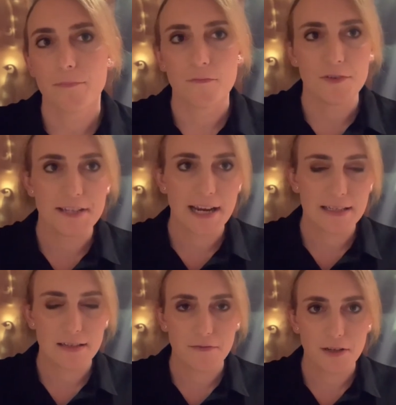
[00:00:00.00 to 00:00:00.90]

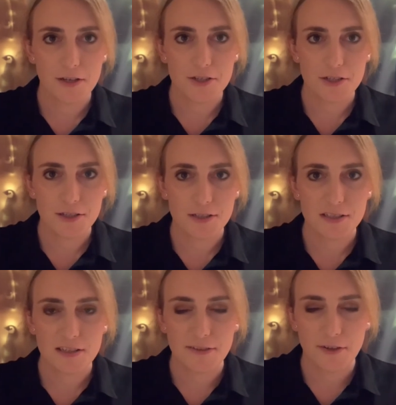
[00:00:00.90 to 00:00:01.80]
redacted versions,
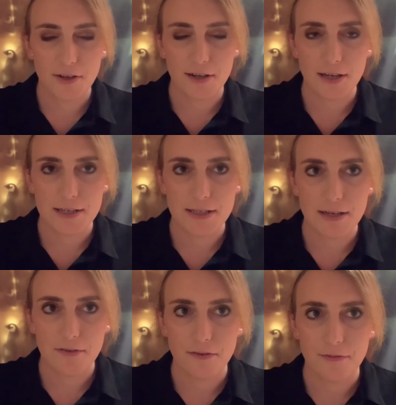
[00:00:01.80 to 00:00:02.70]
so you've got an idea
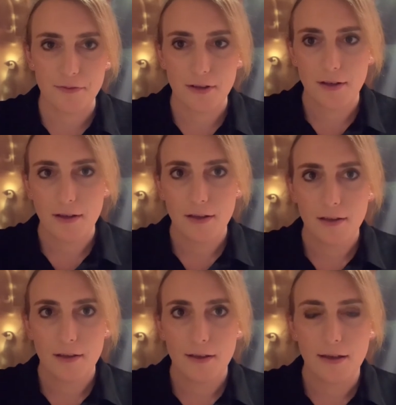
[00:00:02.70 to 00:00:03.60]
of
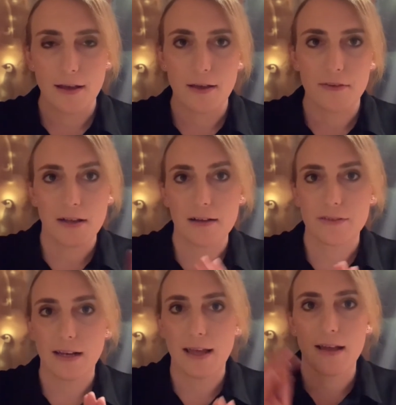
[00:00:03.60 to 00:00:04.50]
the cover
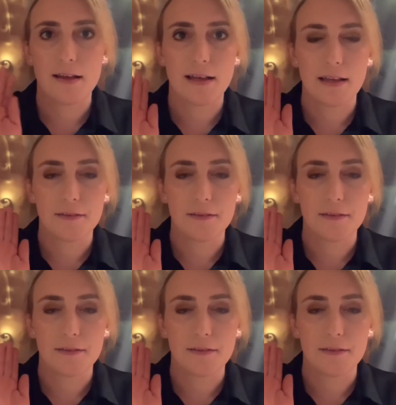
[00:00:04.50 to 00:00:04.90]
letter and